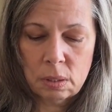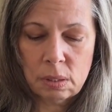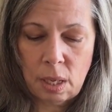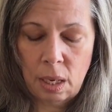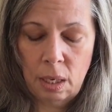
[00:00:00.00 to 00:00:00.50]

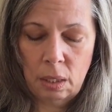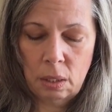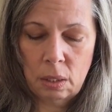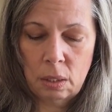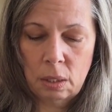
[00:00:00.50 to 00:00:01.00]
skein
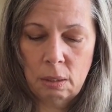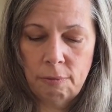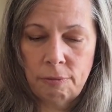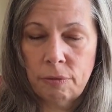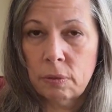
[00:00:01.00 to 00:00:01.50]

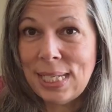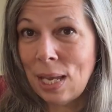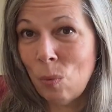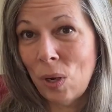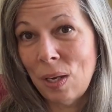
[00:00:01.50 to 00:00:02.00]
of
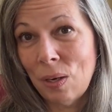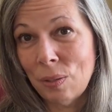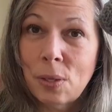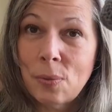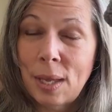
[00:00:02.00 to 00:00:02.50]
DK weight yarn.
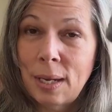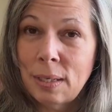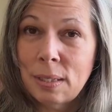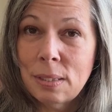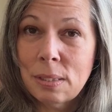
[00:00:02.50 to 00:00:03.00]
So that
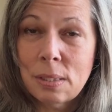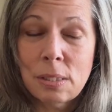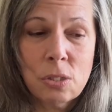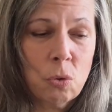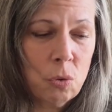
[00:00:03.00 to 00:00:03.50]
is the
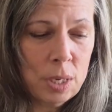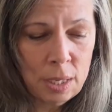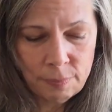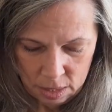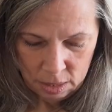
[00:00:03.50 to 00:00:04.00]
story
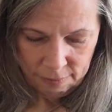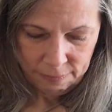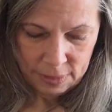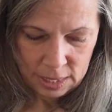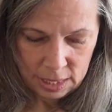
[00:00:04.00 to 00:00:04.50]
of
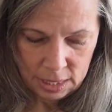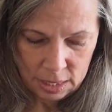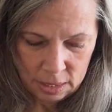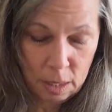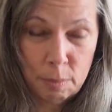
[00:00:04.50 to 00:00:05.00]

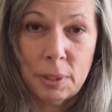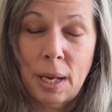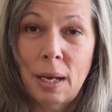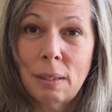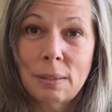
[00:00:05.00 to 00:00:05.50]
the Harbour
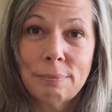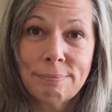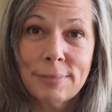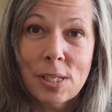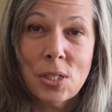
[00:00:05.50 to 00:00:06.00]
Cowl.
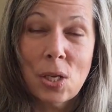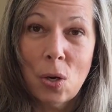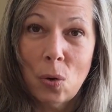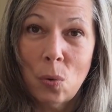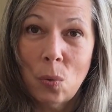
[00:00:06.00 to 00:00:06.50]

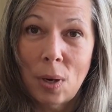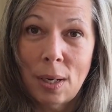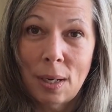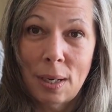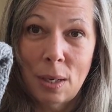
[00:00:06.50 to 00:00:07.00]
So
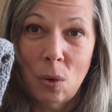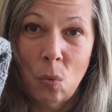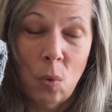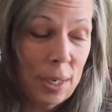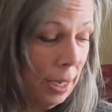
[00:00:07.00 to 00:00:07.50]

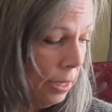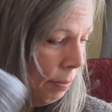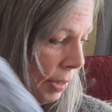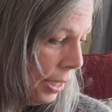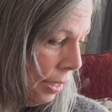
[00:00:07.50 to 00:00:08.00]
one
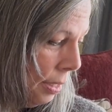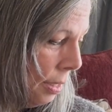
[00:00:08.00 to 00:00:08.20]
item knitted